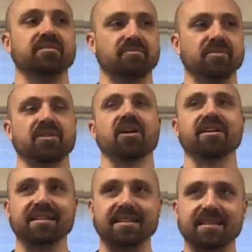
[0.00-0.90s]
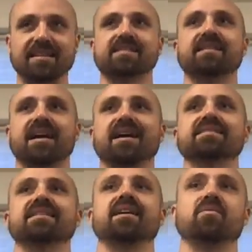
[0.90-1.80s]
regarding this
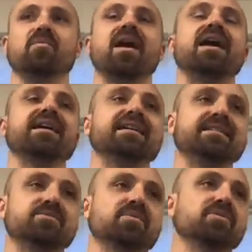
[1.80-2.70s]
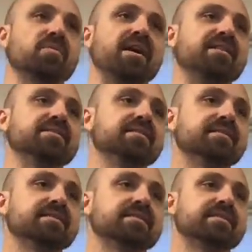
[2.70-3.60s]
class and why it's worthwhile
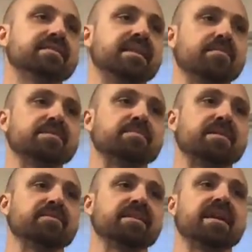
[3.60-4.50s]
to come and spend with it.